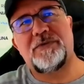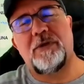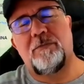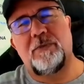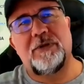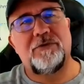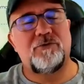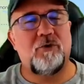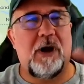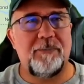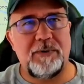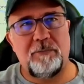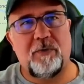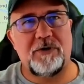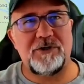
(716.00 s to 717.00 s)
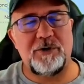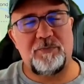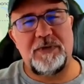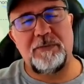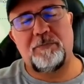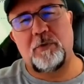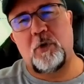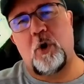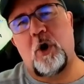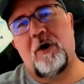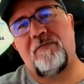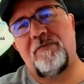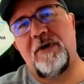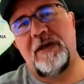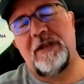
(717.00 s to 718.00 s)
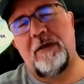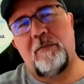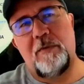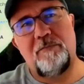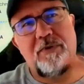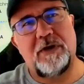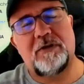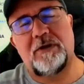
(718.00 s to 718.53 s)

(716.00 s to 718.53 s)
dropped a bunch of people off, and then we picked